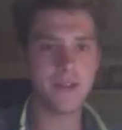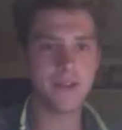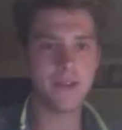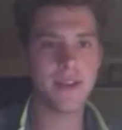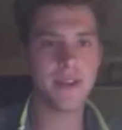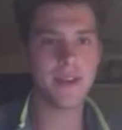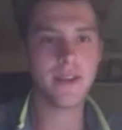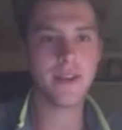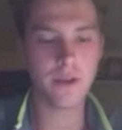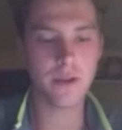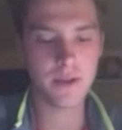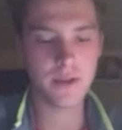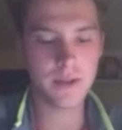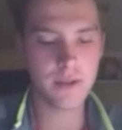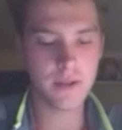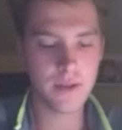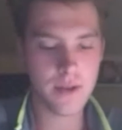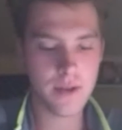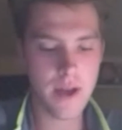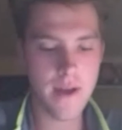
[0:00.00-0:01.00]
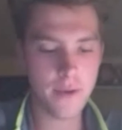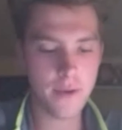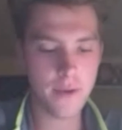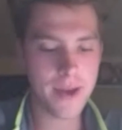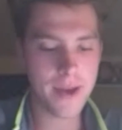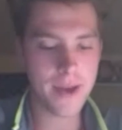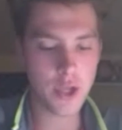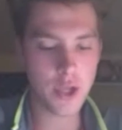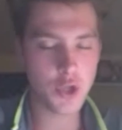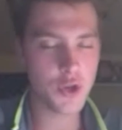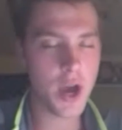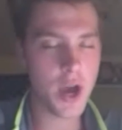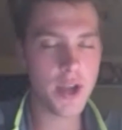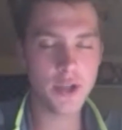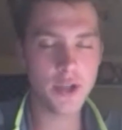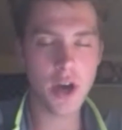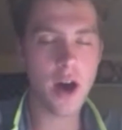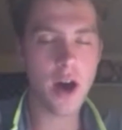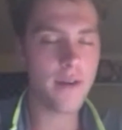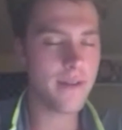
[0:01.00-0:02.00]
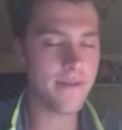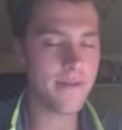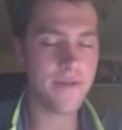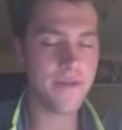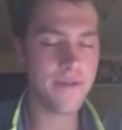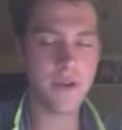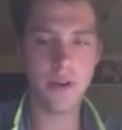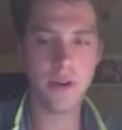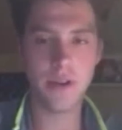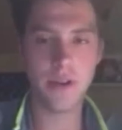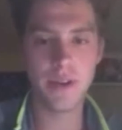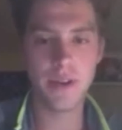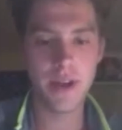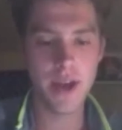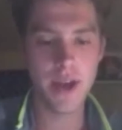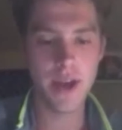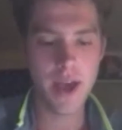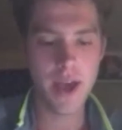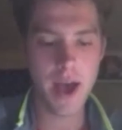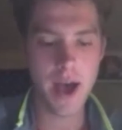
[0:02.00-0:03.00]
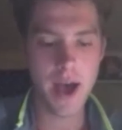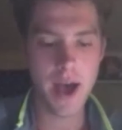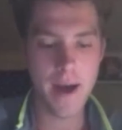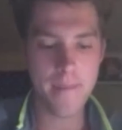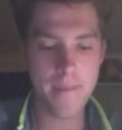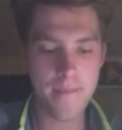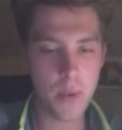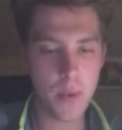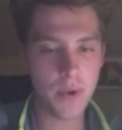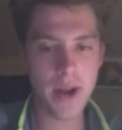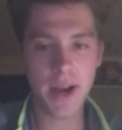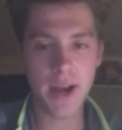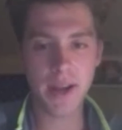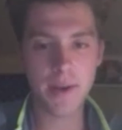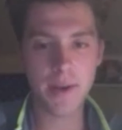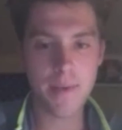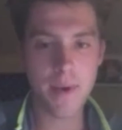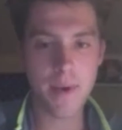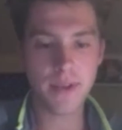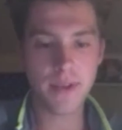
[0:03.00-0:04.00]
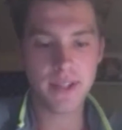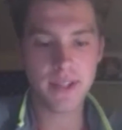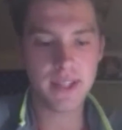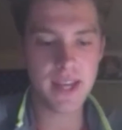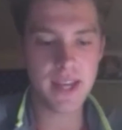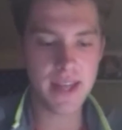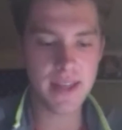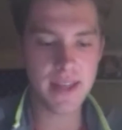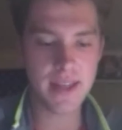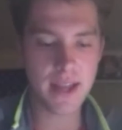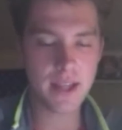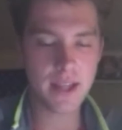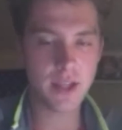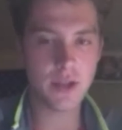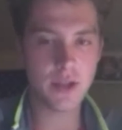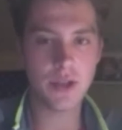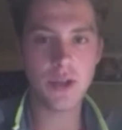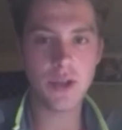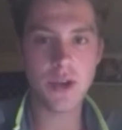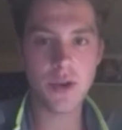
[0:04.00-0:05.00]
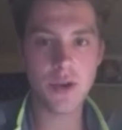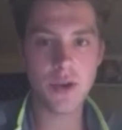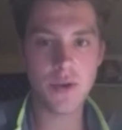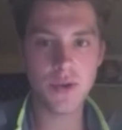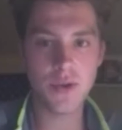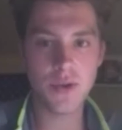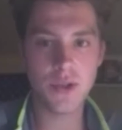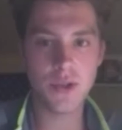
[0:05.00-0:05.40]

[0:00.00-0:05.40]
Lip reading: So I think if they're making strides off the field that we're not going to be able to see, I think that's just huge.